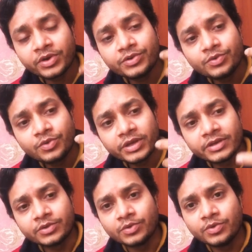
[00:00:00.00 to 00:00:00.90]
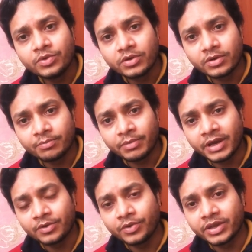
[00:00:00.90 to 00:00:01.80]
you can do
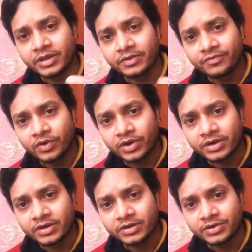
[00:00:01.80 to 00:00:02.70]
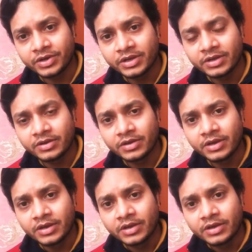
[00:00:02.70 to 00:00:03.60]
by going in foreign country,
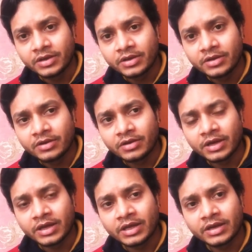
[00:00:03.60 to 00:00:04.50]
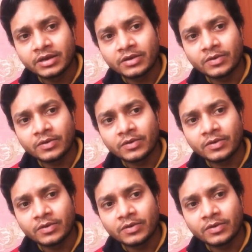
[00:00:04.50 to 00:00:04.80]
and